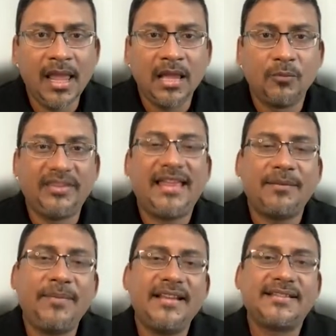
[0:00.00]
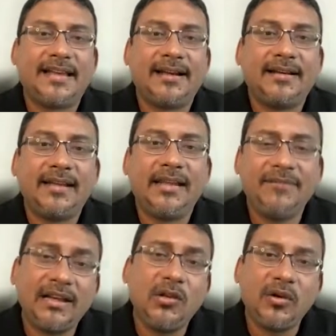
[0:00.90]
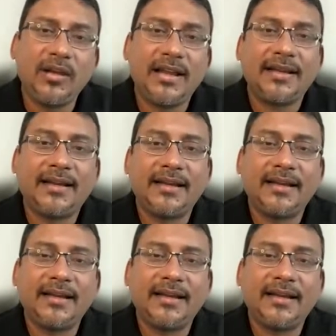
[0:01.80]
With that being said, if you're looking at